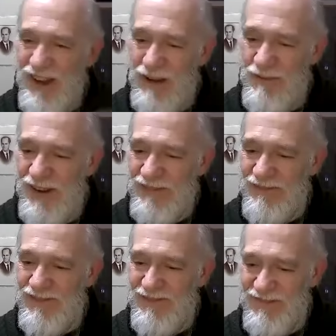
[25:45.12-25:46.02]
time then.
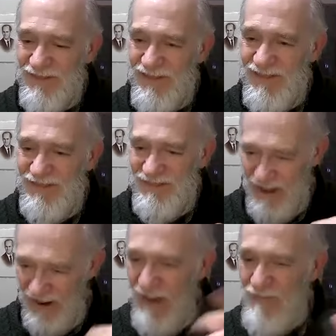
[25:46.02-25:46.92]

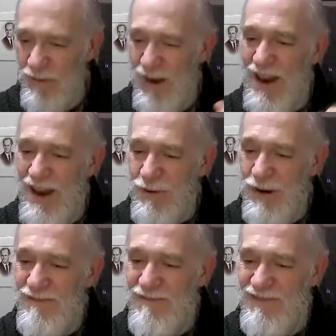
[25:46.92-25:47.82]
All right. Bye Carina.